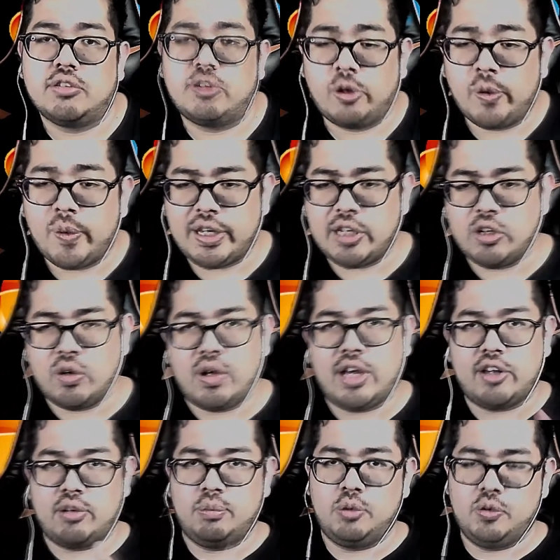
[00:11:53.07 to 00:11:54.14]
So you already know
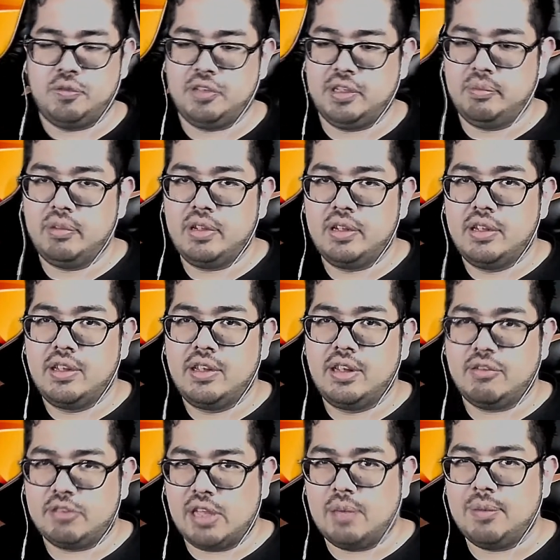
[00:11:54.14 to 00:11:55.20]
how to move them,
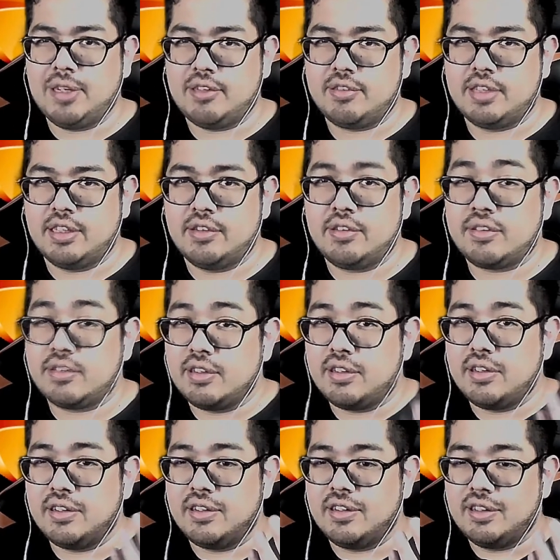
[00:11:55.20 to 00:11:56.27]
if that makes sense.
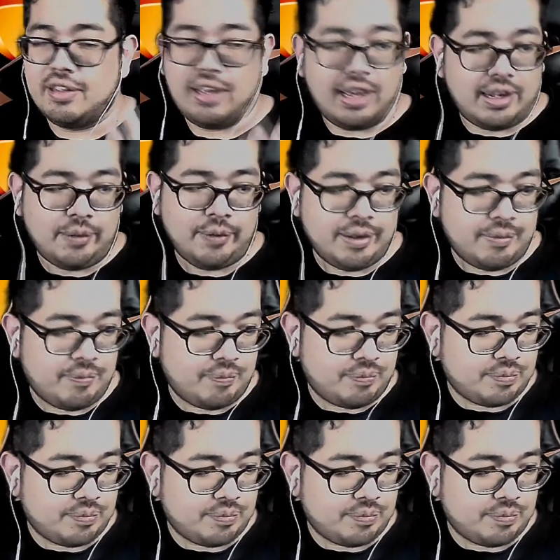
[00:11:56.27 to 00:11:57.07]
Anyway.